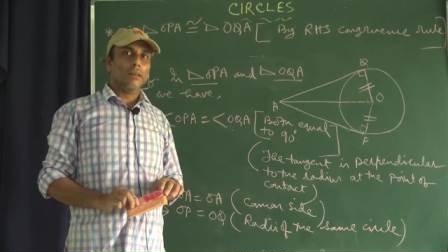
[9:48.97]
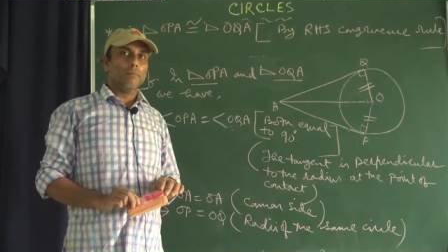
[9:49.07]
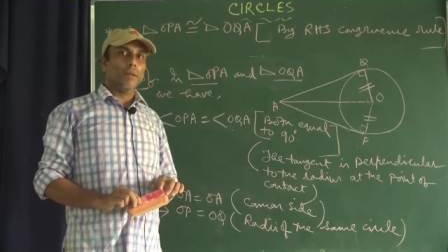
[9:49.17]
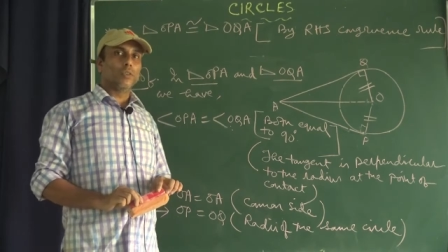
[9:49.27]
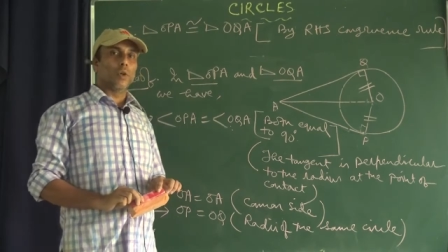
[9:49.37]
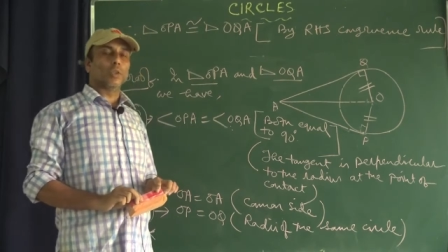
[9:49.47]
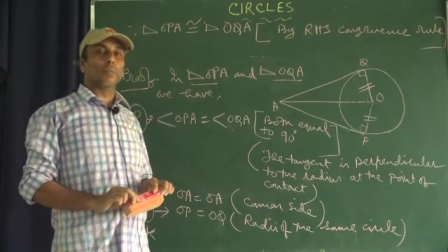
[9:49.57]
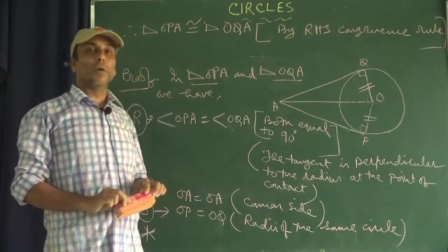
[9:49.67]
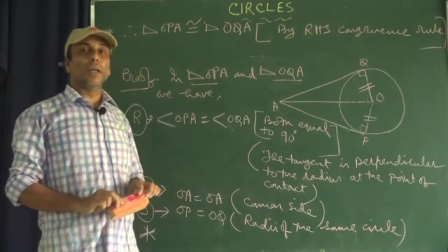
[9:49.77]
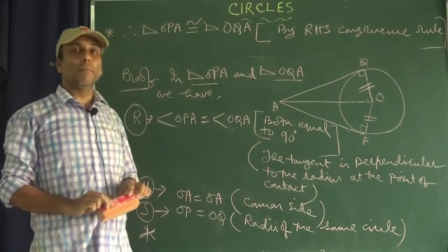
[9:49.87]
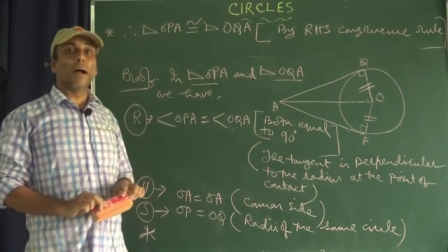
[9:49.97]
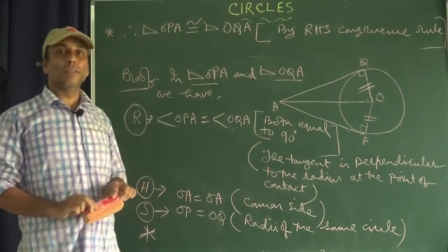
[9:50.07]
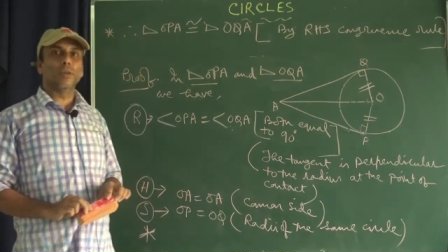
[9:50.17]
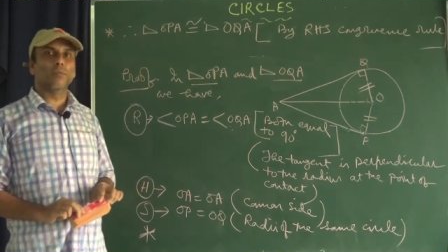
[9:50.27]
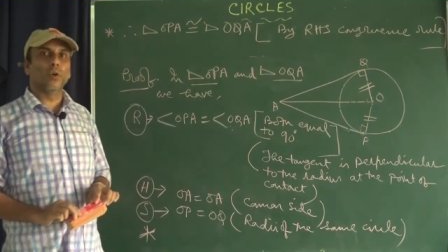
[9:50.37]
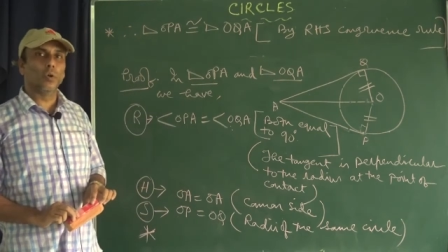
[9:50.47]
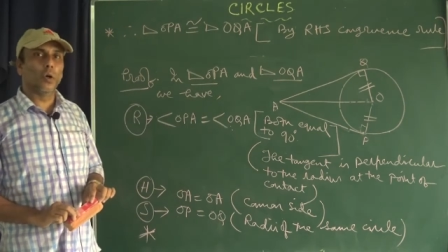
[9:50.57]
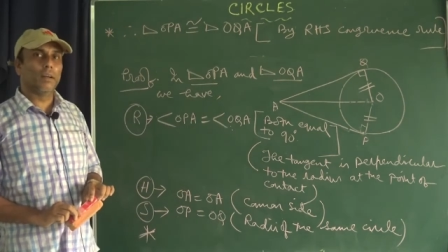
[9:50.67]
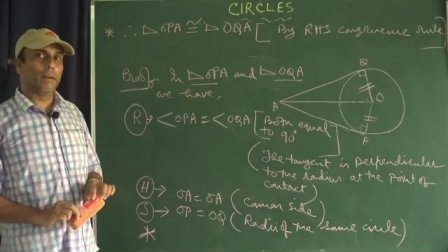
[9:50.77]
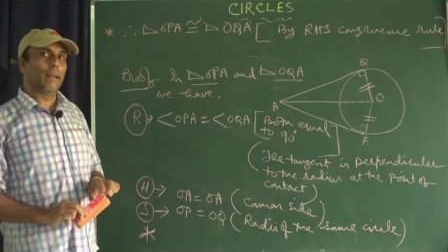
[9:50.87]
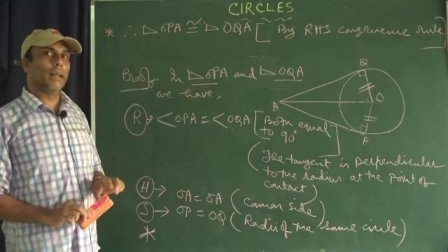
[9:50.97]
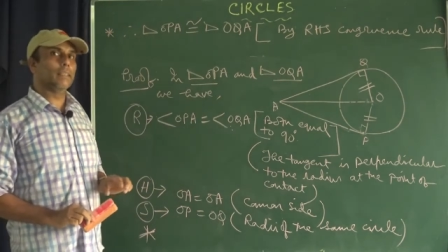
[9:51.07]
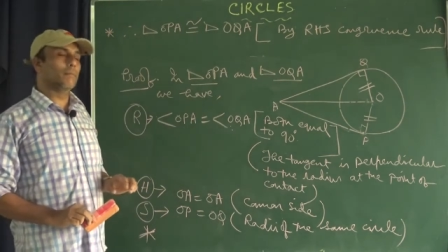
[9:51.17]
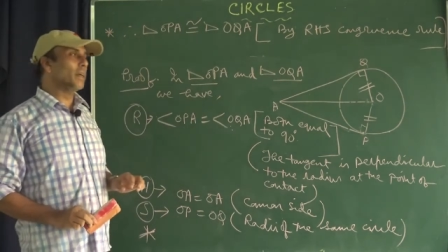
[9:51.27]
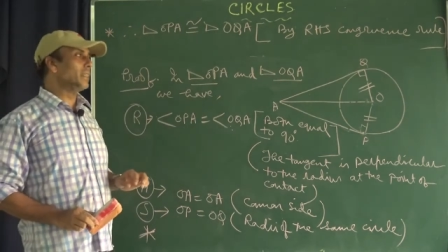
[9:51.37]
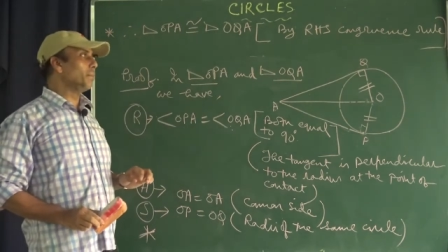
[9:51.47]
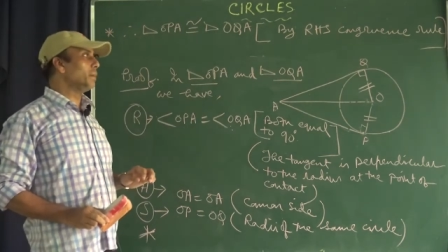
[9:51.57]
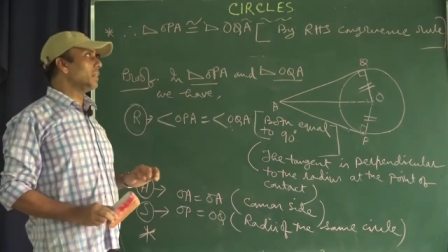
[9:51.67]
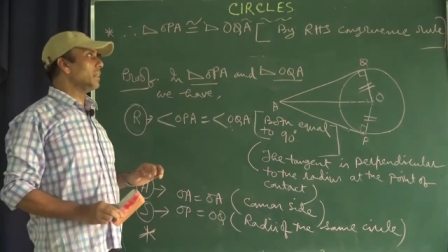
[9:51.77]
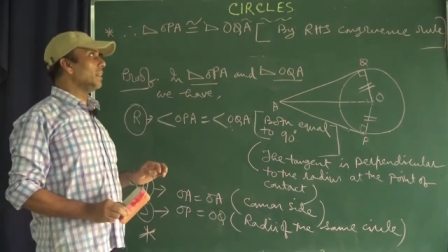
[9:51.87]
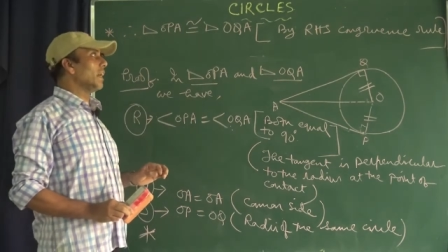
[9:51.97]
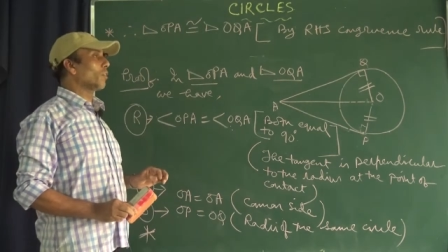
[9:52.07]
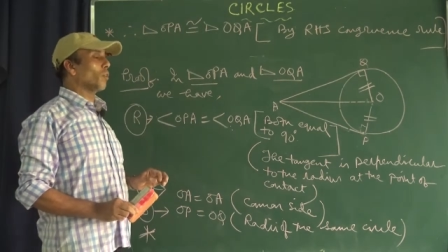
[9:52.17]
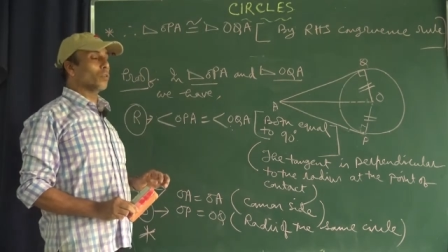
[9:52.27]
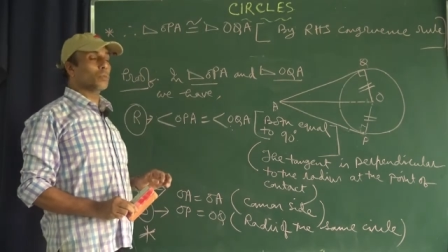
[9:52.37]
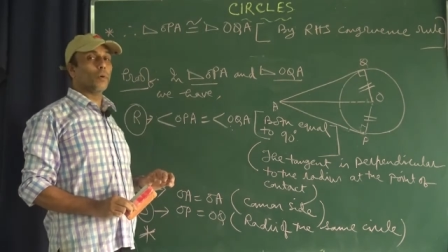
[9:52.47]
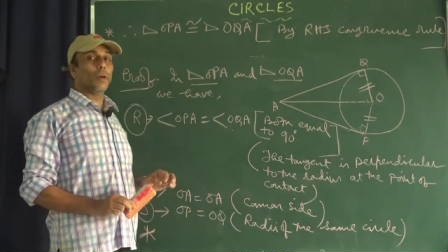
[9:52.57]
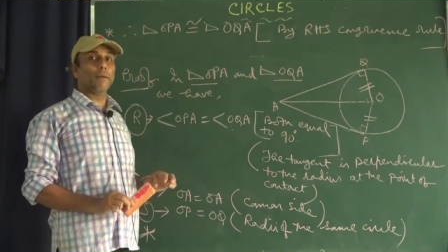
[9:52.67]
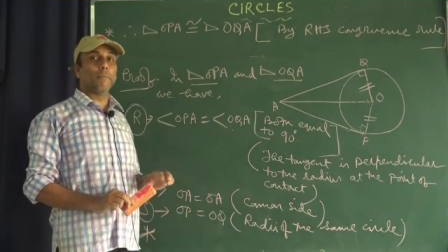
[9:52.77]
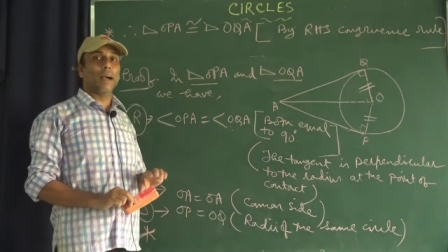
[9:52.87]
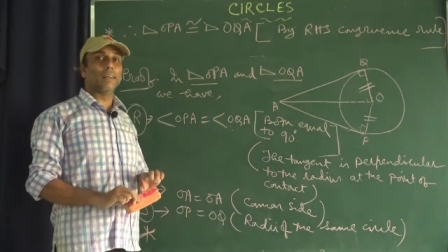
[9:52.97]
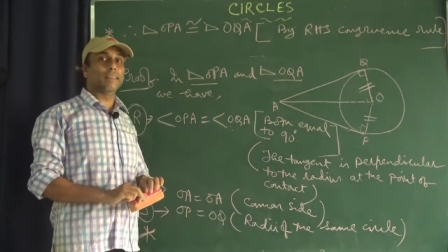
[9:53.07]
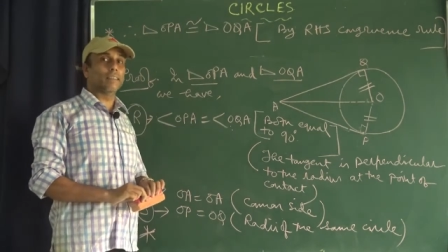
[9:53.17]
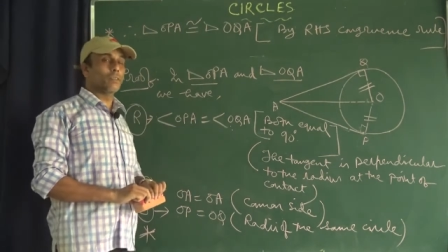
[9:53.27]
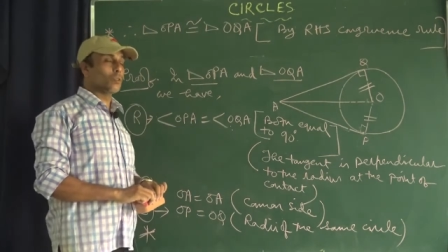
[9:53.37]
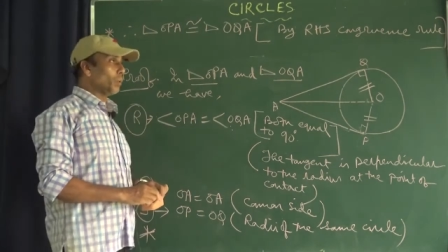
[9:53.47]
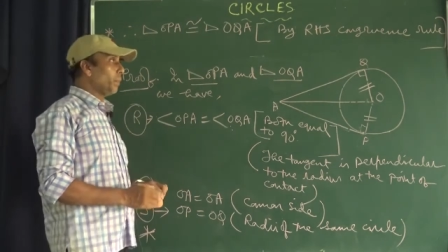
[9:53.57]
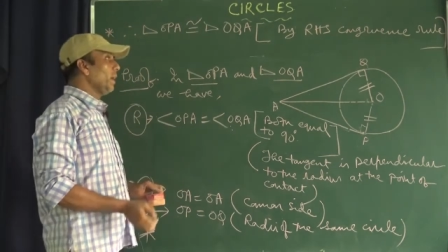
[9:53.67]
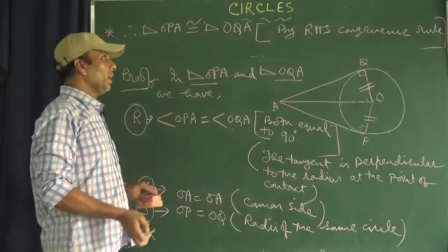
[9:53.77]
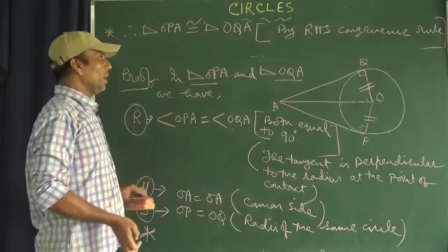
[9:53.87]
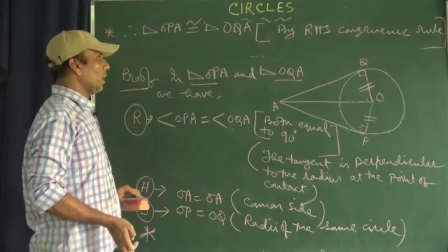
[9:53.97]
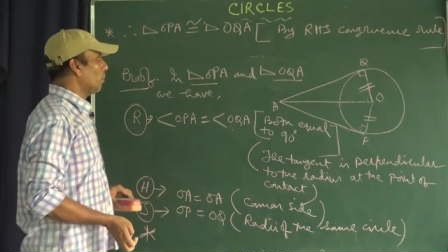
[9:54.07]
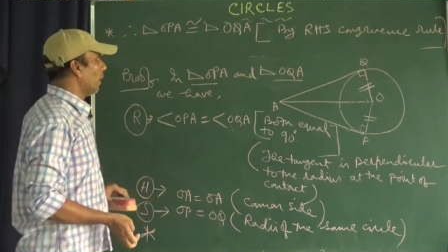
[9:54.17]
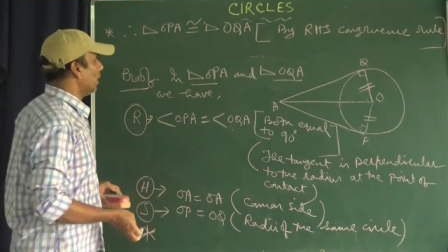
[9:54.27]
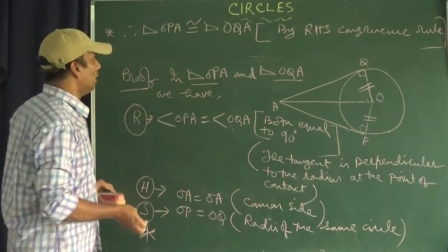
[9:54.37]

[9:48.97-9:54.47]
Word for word: means corresponding parts of congruent triangles, by C P C T their corresponding parts should be equal.